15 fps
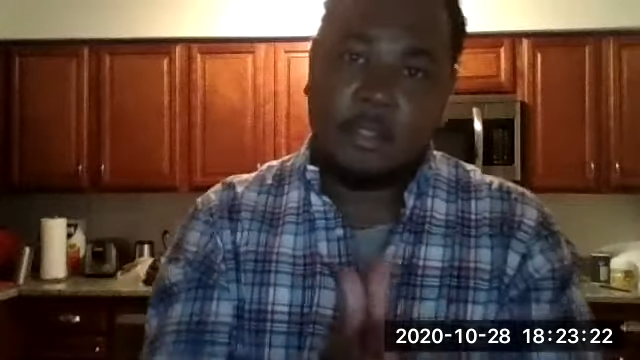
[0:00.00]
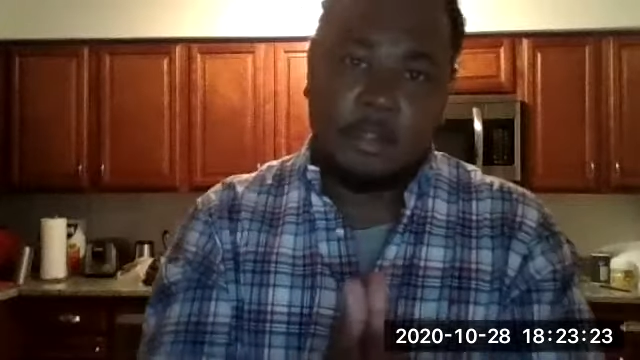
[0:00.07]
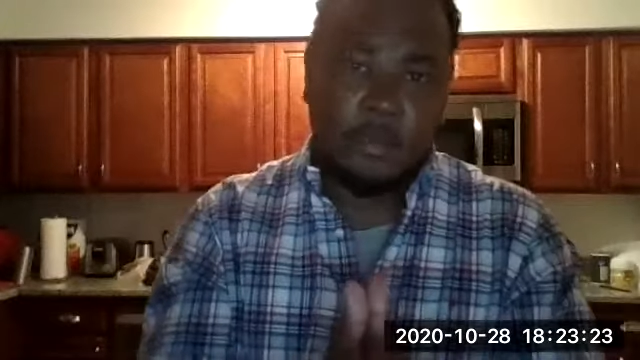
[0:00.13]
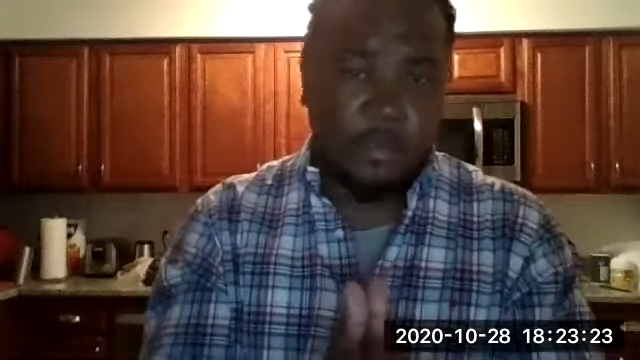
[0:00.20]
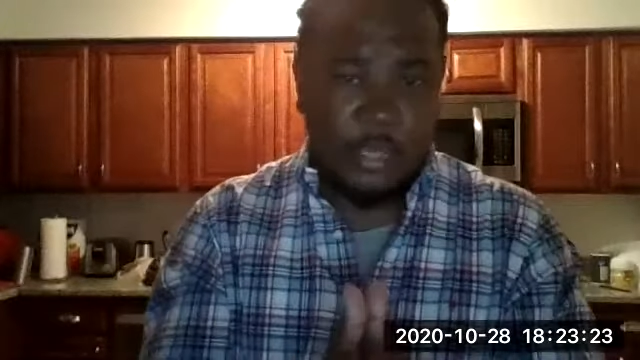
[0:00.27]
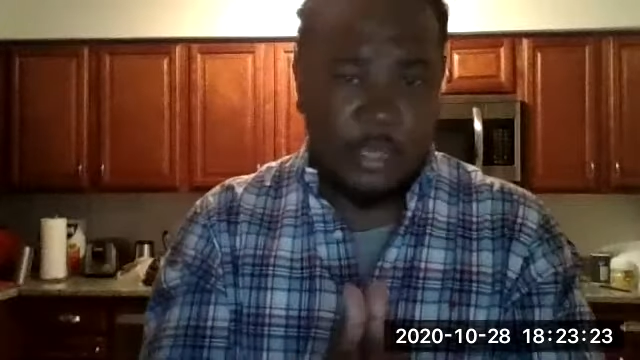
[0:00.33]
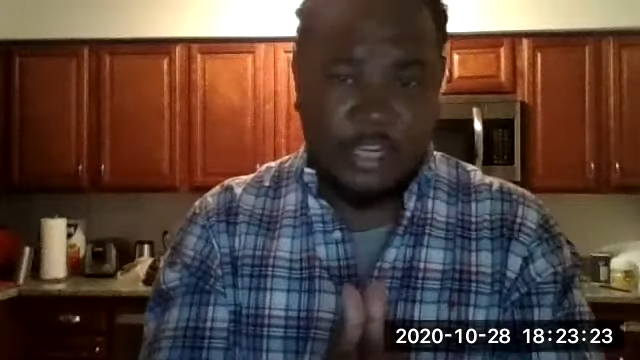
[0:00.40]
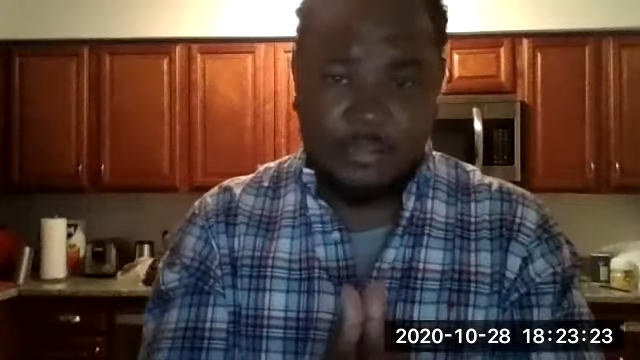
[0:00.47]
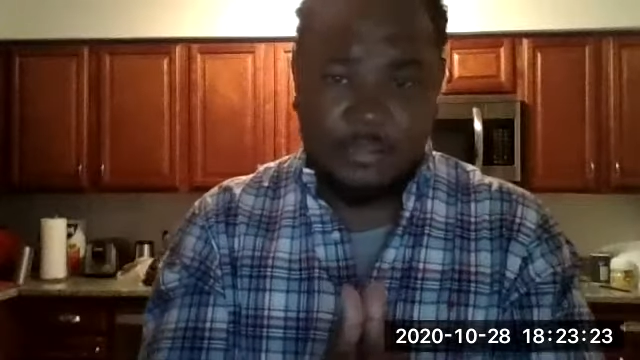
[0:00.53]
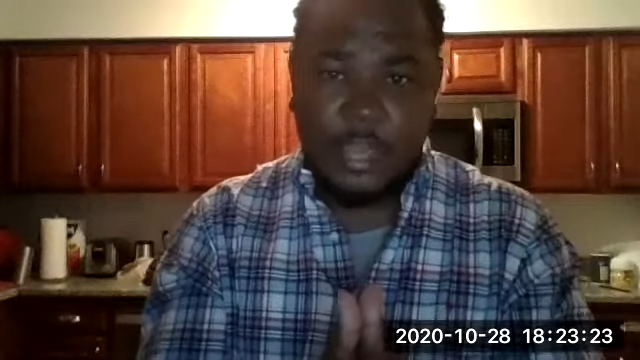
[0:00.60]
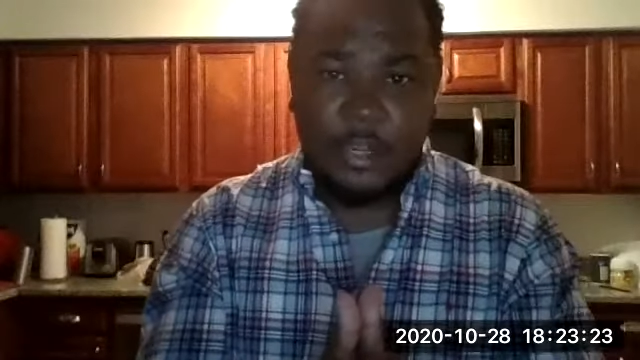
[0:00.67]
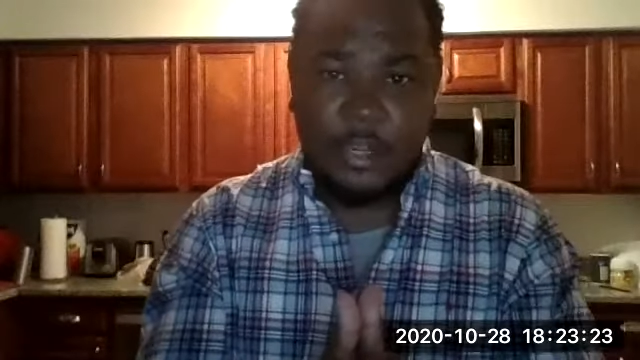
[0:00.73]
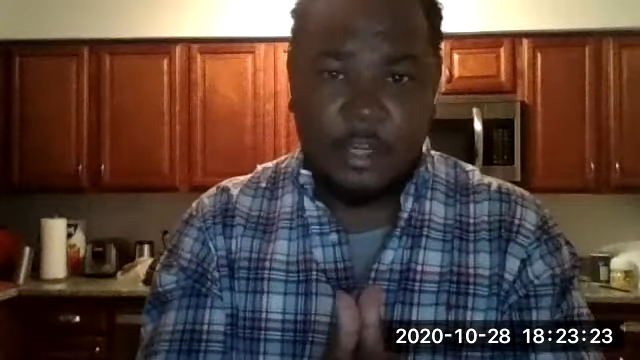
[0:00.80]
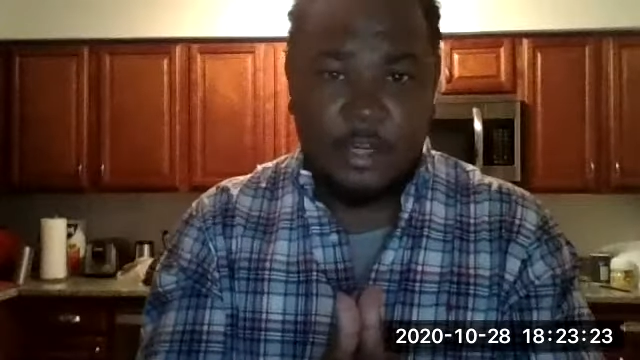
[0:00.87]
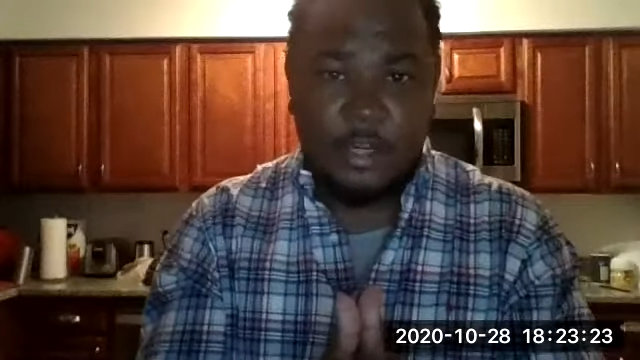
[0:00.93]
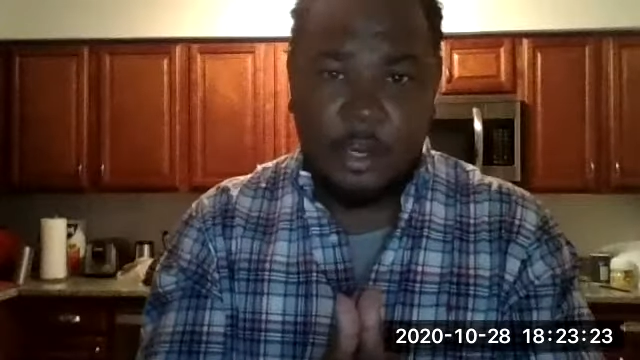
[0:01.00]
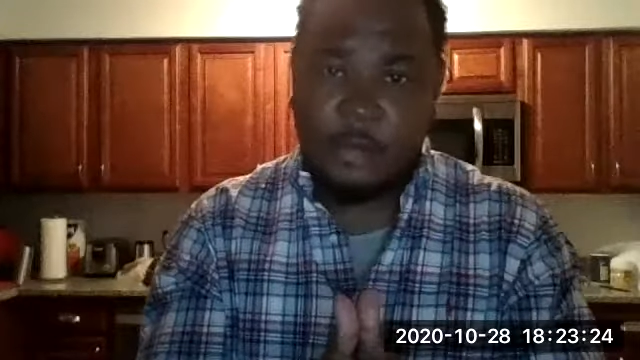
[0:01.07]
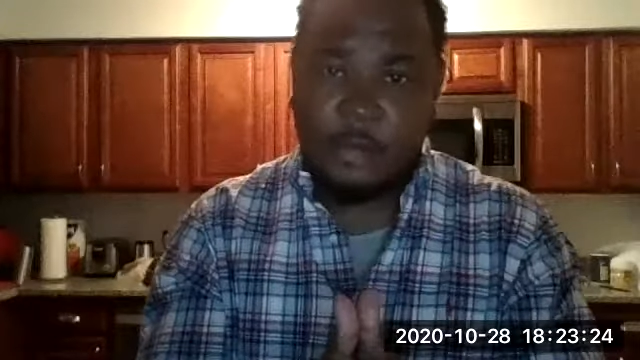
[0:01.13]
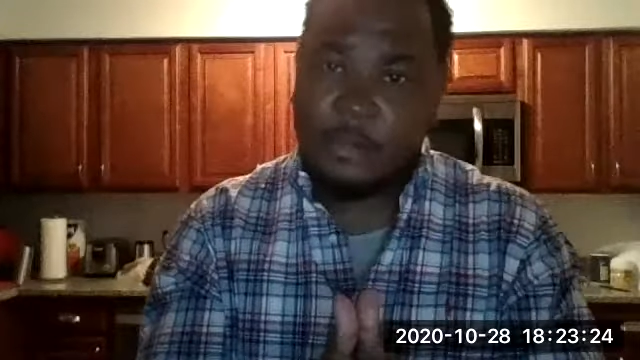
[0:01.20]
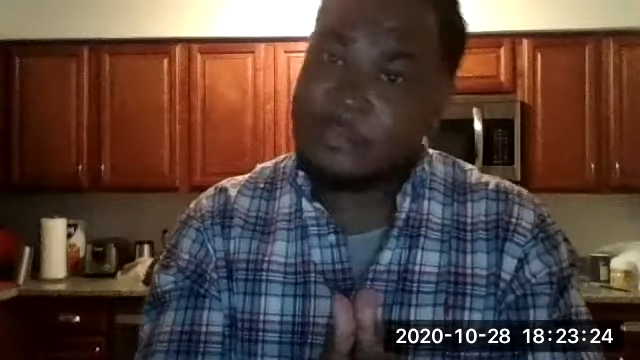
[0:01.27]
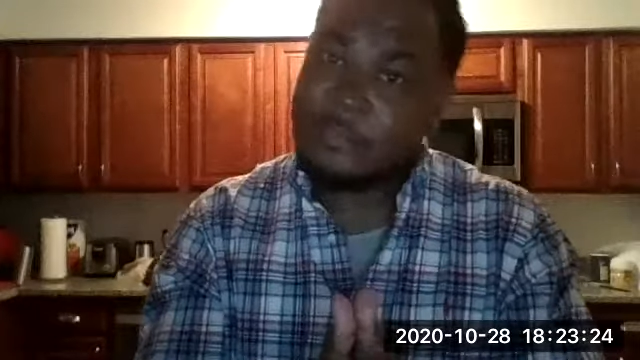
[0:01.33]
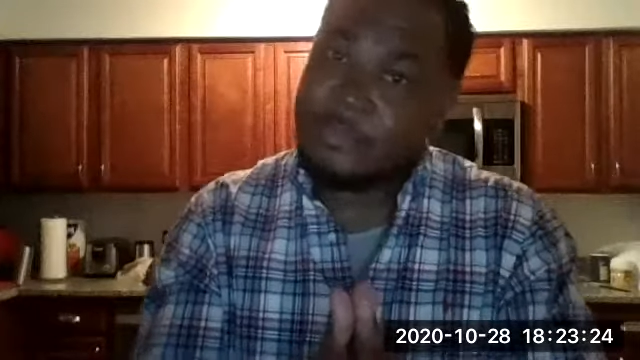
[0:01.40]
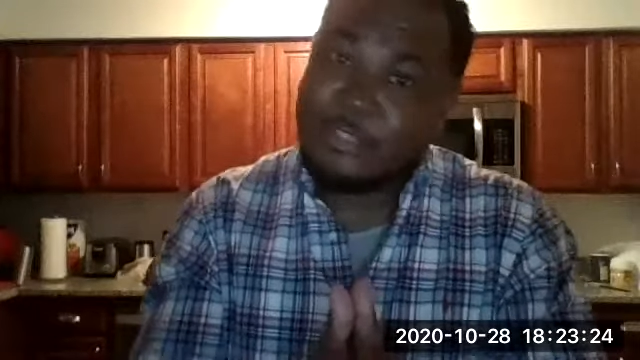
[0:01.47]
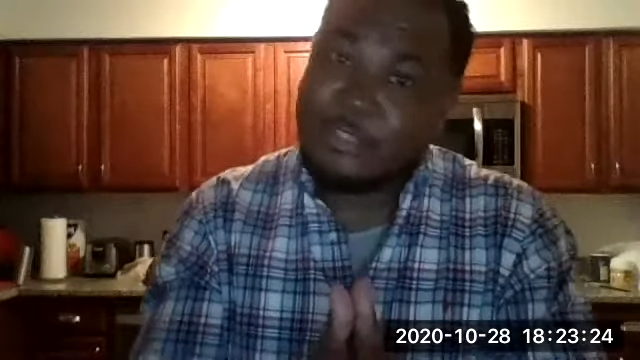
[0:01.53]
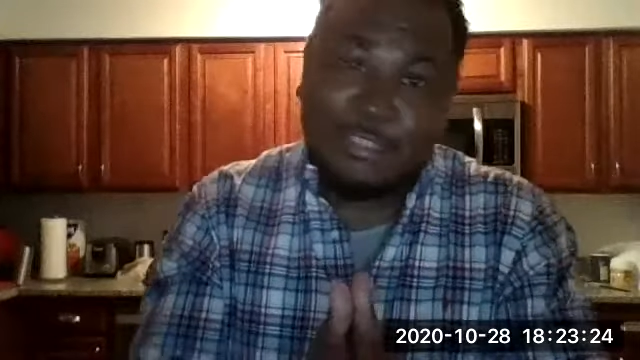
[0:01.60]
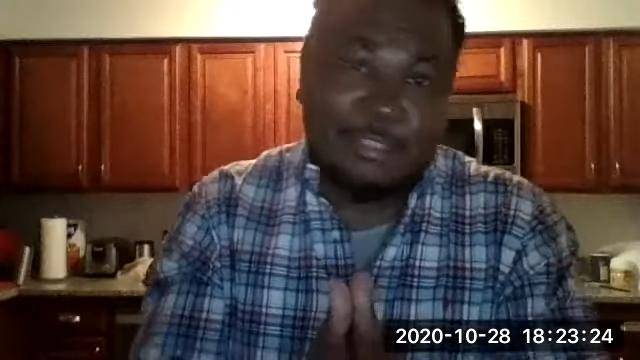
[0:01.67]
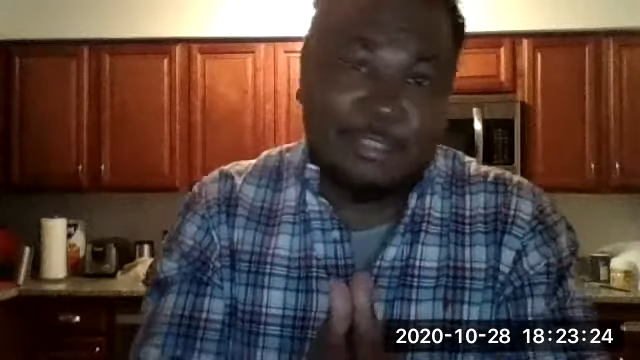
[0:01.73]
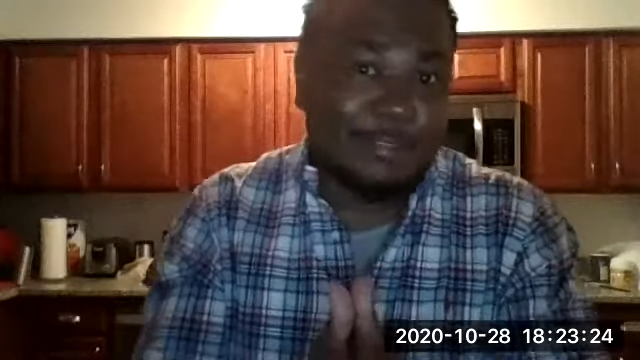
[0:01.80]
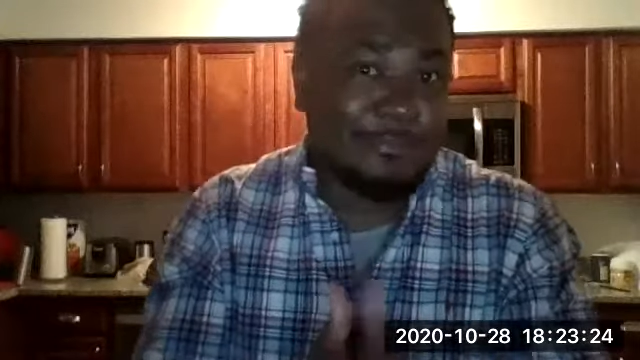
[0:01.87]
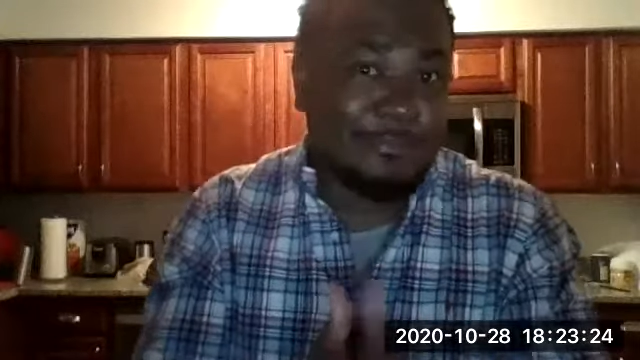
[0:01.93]
run everything concurrent, which
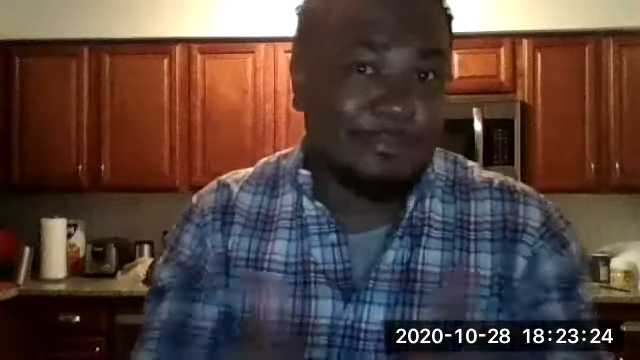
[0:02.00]
is